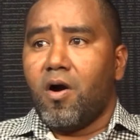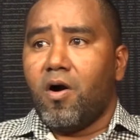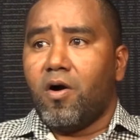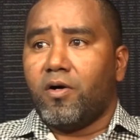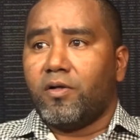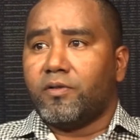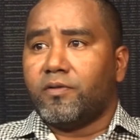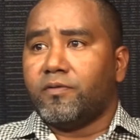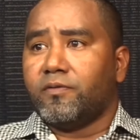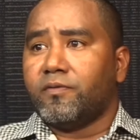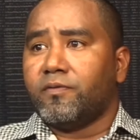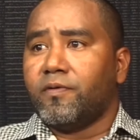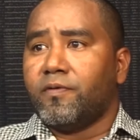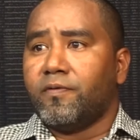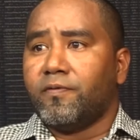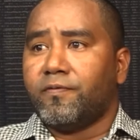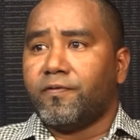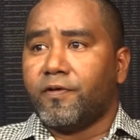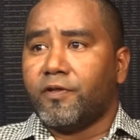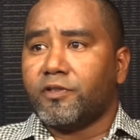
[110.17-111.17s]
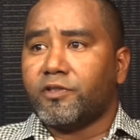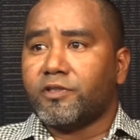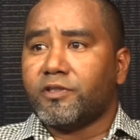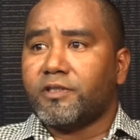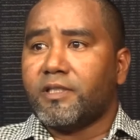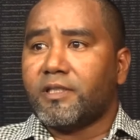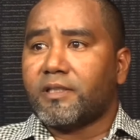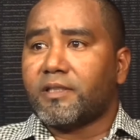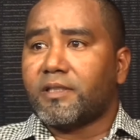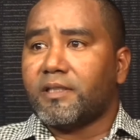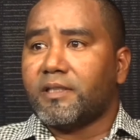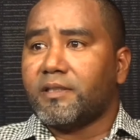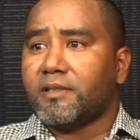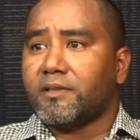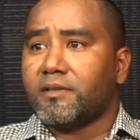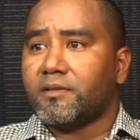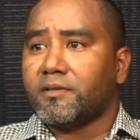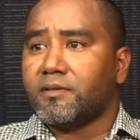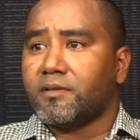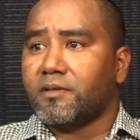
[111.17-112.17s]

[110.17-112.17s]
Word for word: Unfortunately,